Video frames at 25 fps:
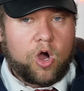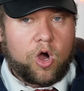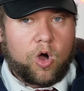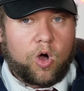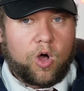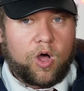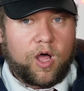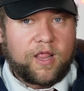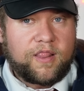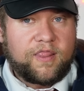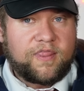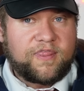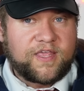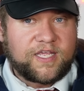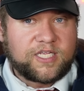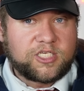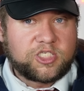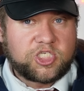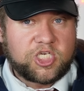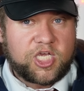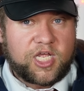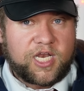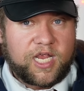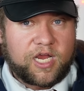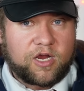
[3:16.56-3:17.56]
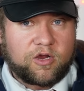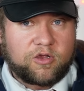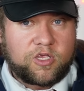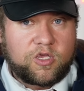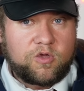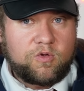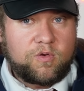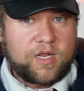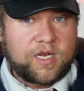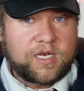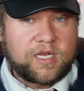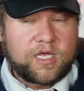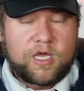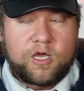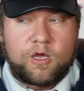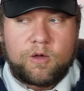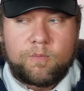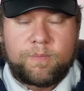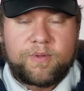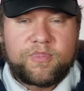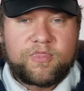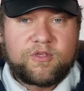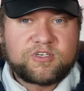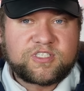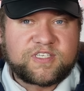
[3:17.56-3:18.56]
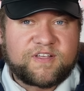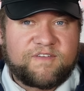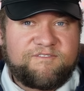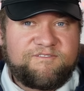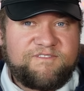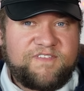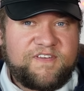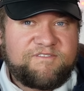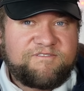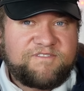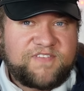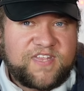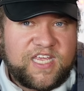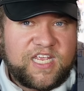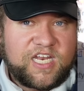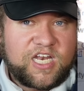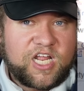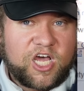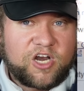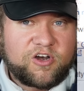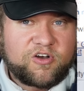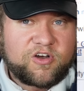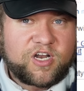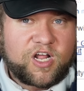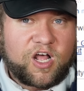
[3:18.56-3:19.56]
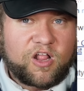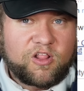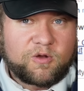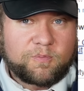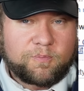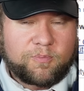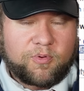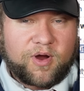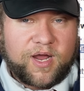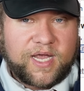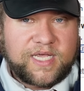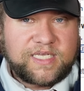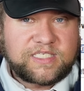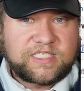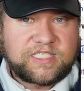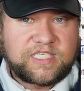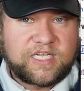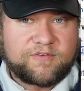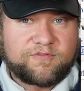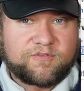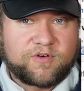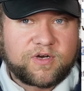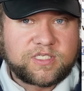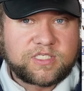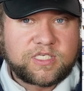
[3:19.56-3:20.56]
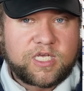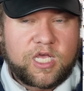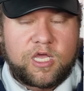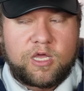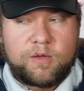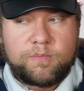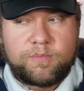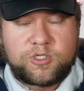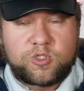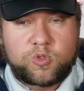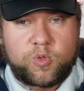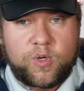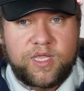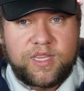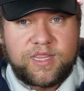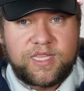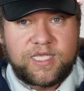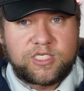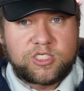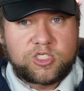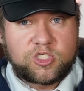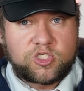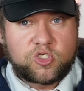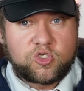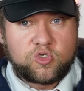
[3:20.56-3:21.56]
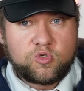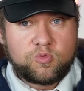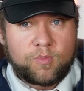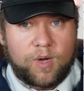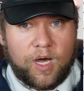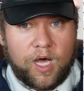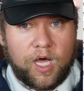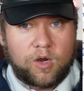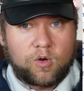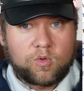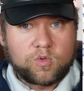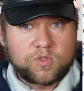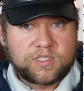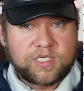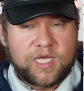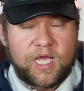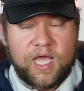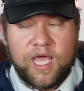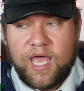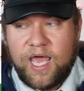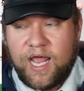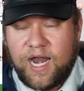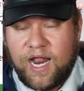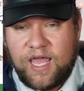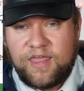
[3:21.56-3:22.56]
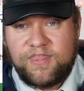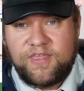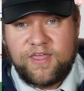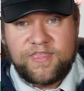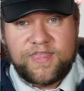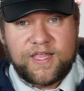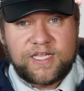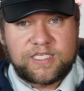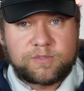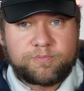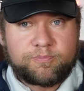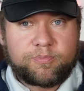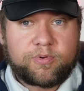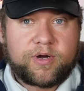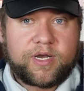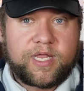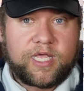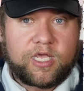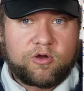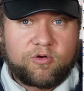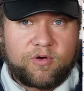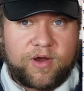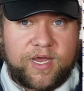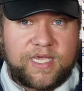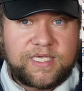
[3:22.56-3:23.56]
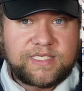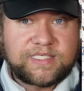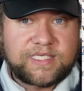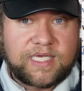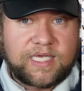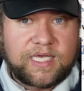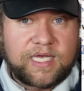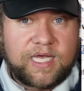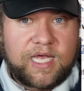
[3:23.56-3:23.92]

on the Jenn-Air unit, but there's a $1,500 price difference between these two models. And I think that's pretty crazy.